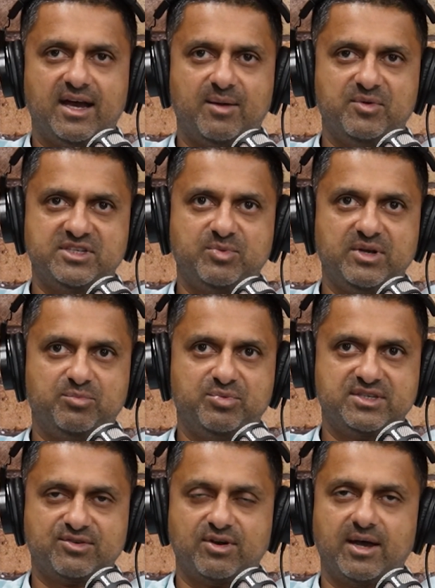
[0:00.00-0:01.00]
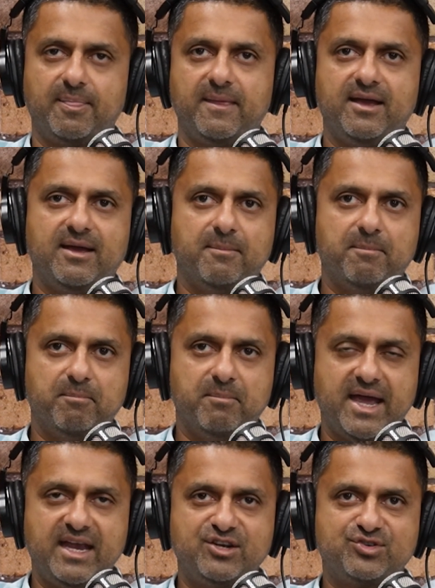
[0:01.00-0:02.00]
it's been prescribed.
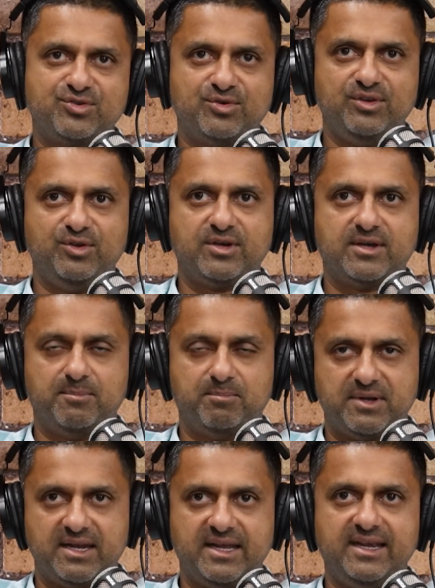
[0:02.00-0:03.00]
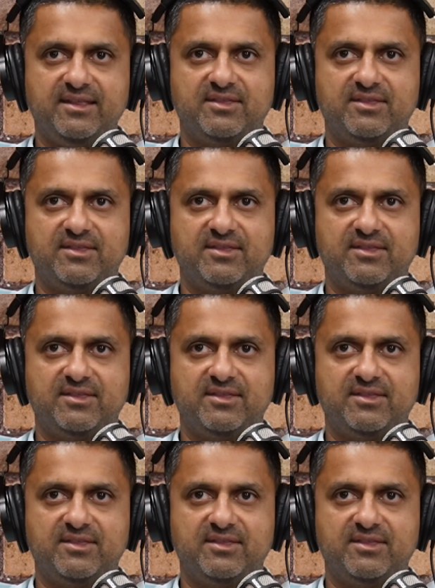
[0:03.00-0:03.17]
Make sure you complete